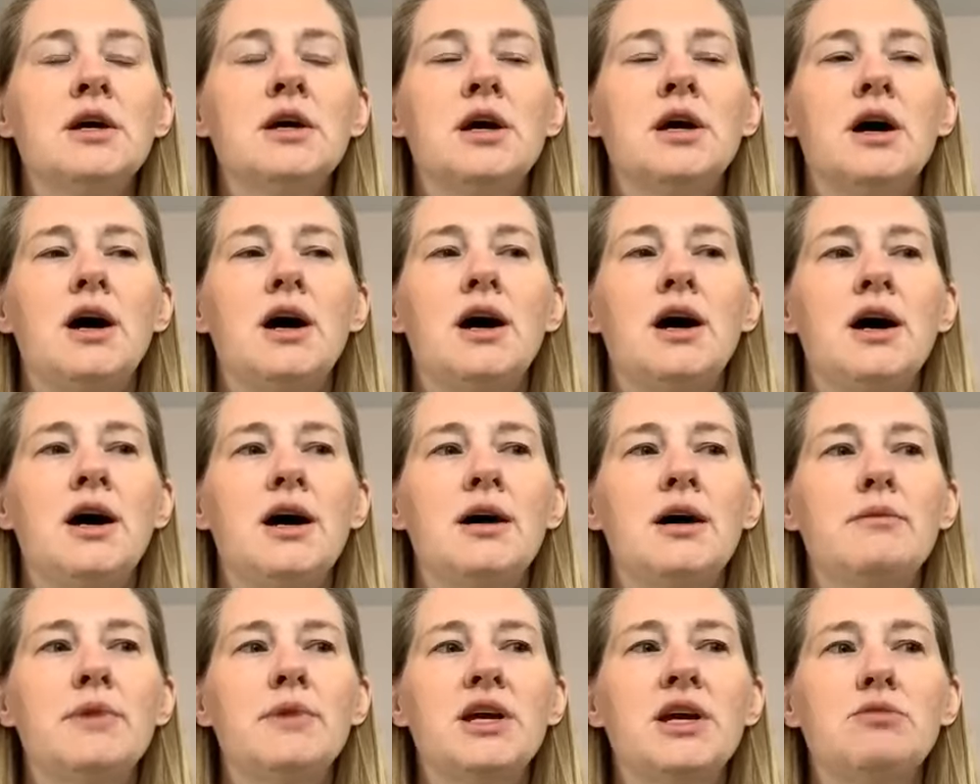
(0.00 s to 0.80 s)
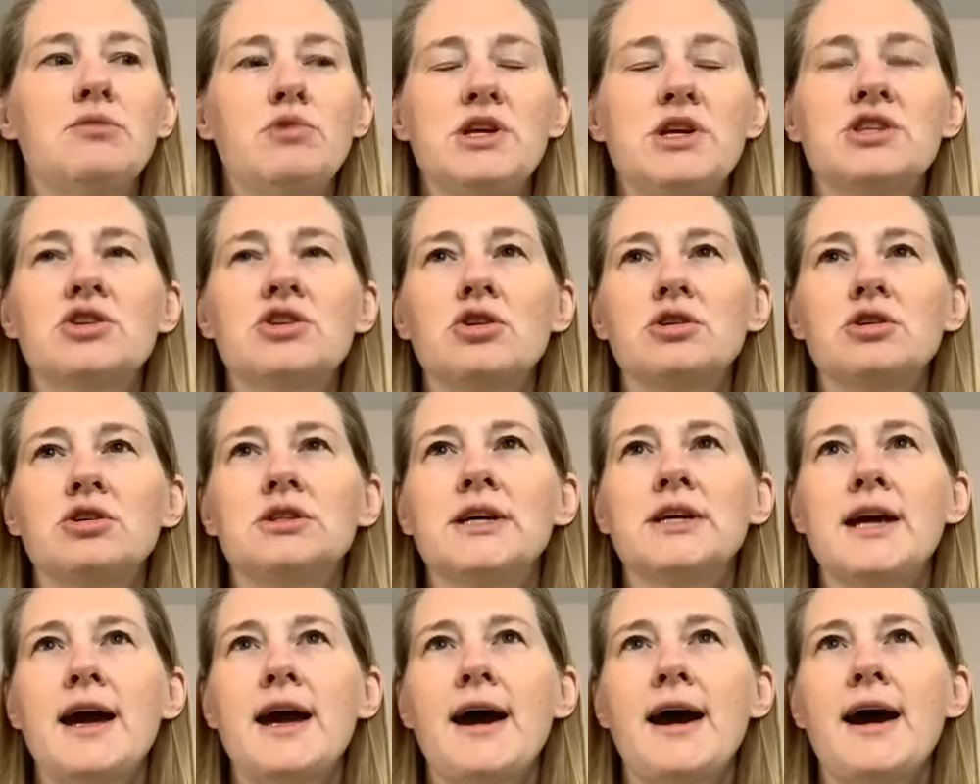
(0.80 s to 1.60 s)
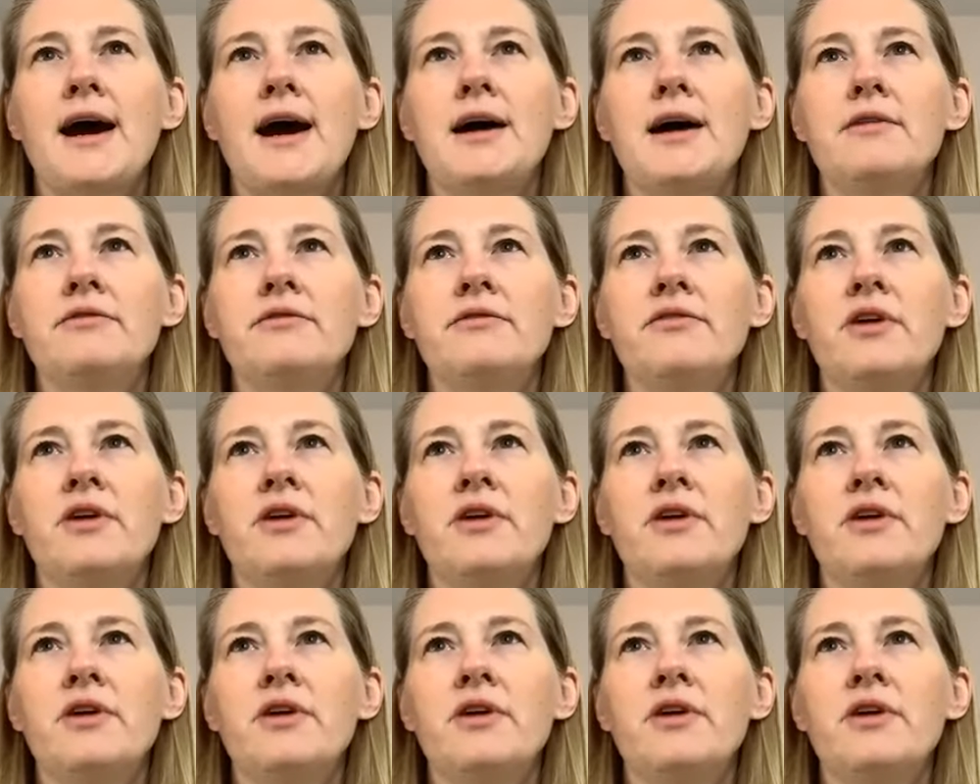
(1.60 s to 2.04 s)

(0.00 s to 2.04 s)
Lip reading: And we certainly have